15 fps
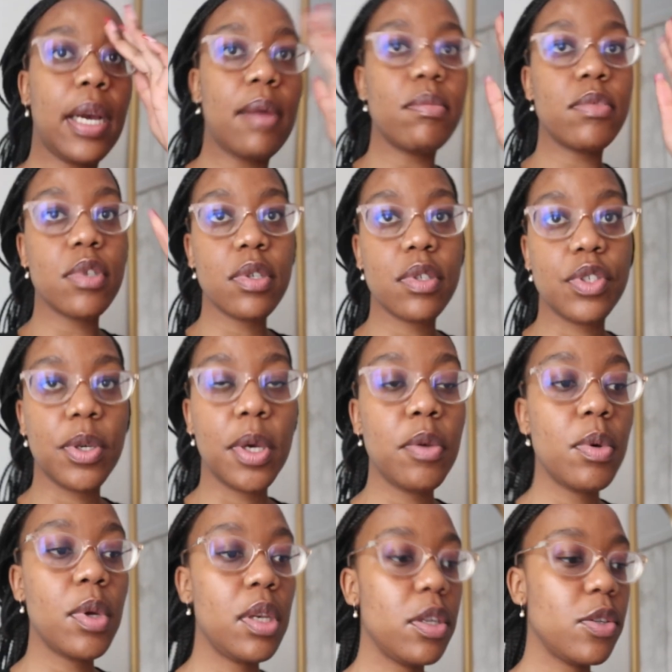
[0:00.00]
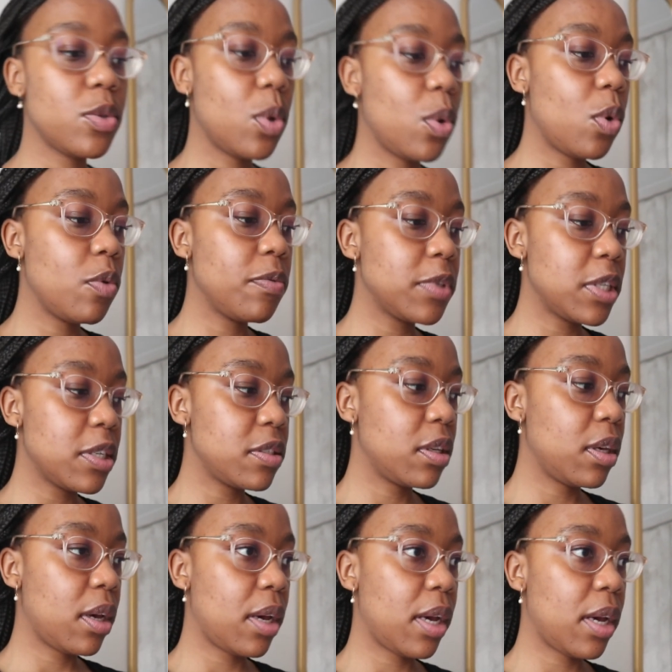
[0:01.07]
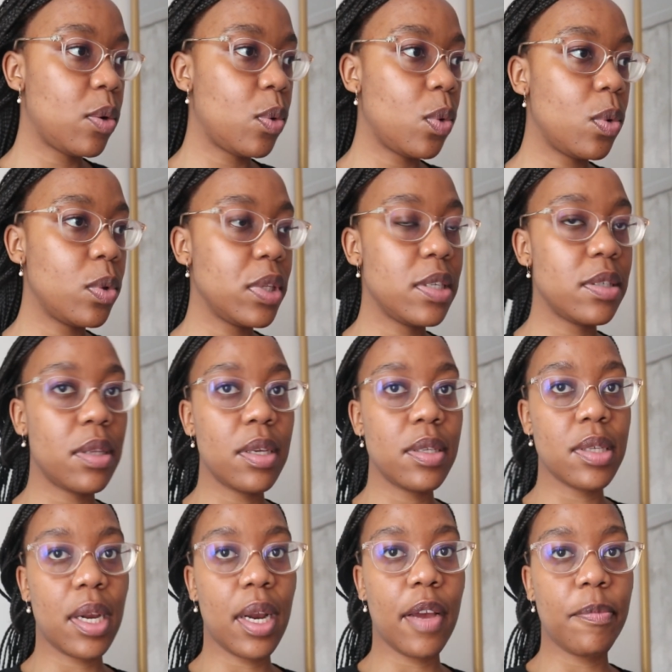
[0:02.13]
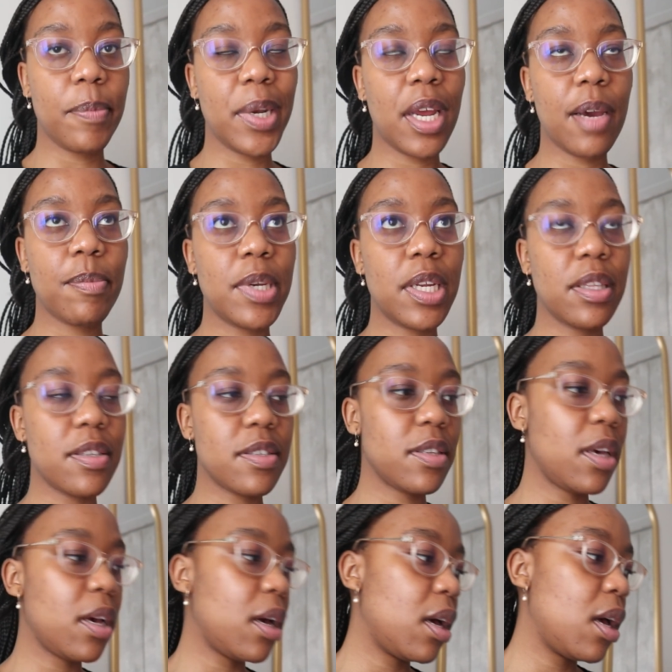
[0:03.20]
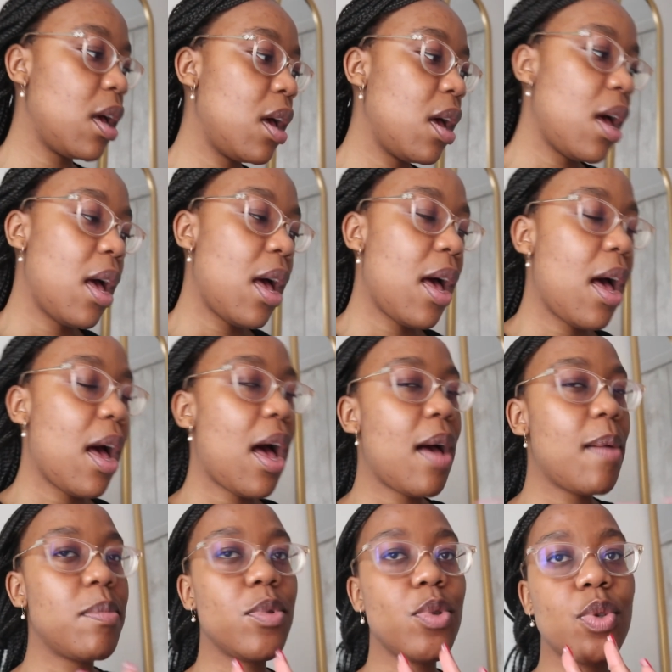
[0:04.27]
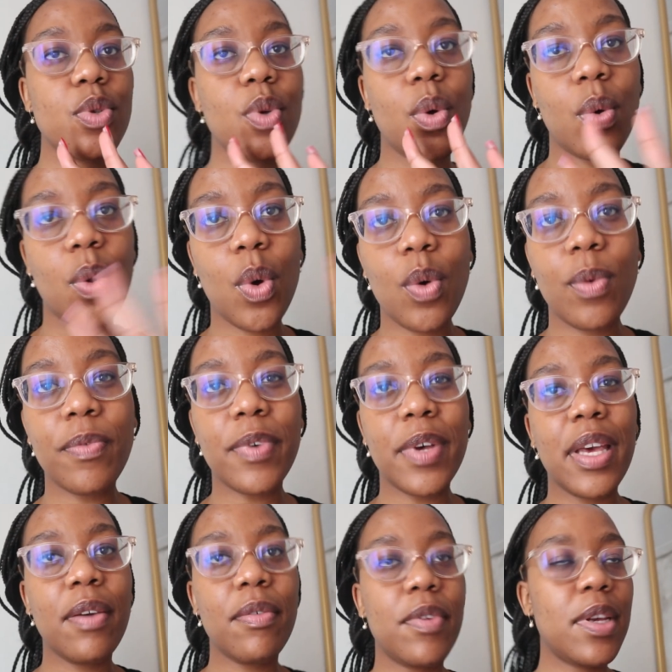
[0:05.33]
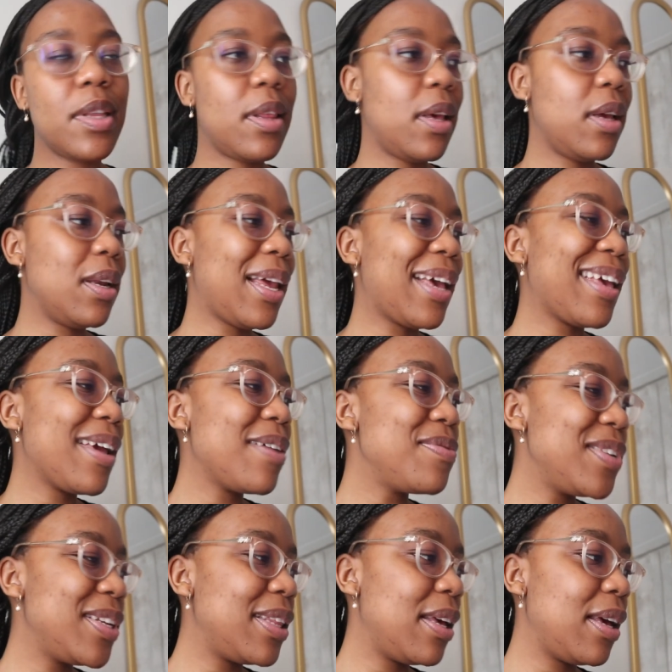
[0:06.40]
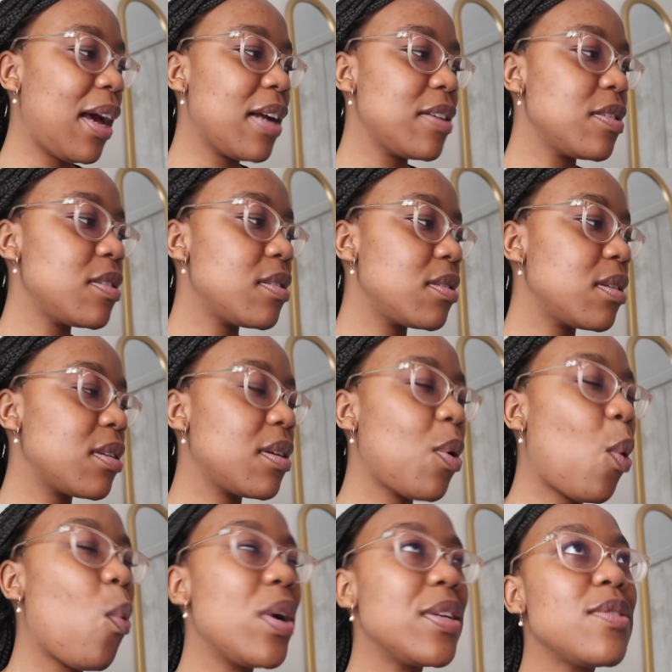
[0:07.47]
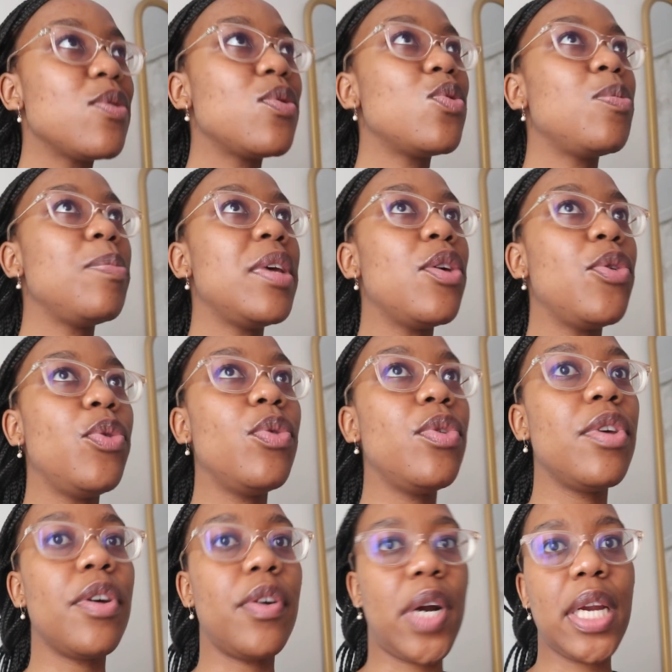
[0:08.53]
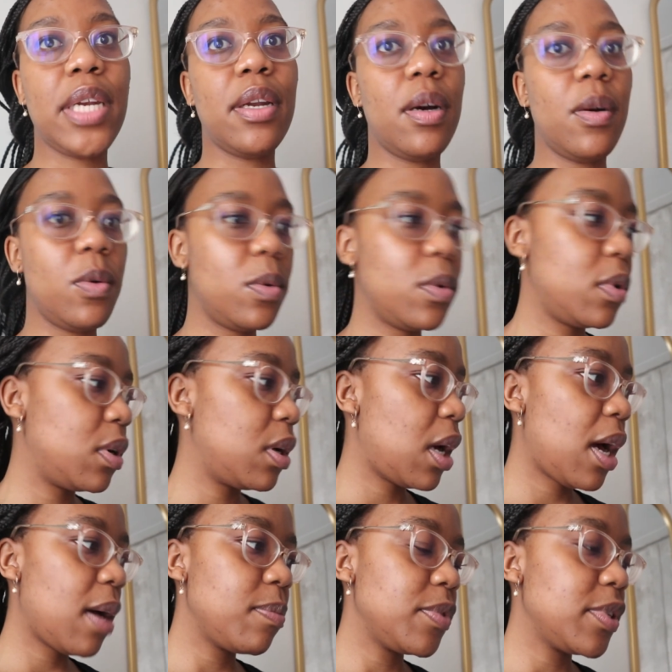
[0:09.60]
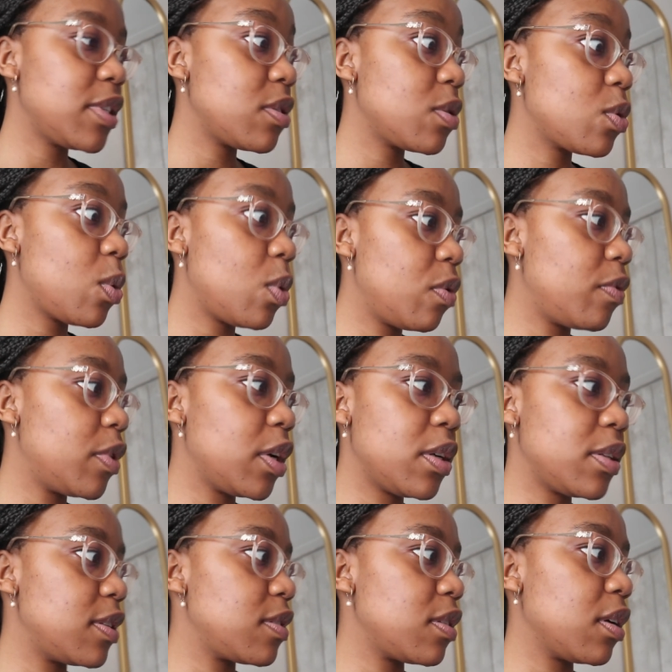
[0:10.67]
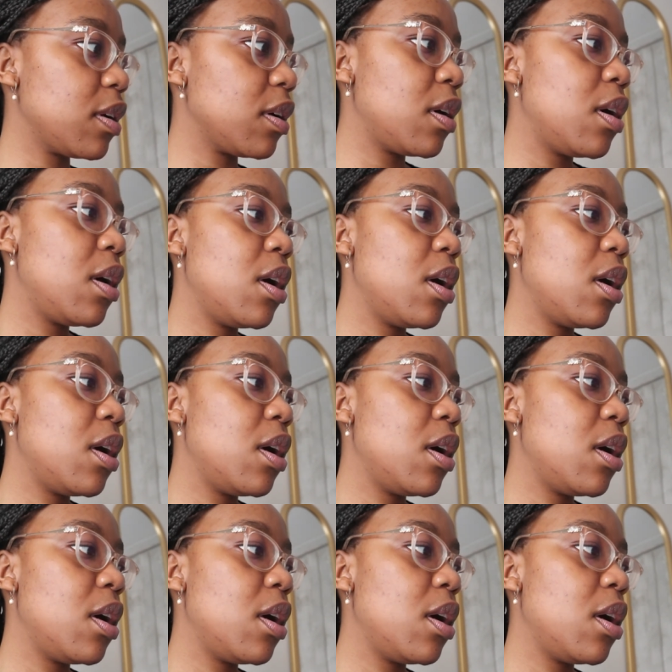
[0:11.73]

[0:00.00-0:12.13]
Like I'm just genuinely so over this year and all these things that have been happening this year. I'm so over everything, like everything. I just want it to be a new year right now. I'm just so over this year.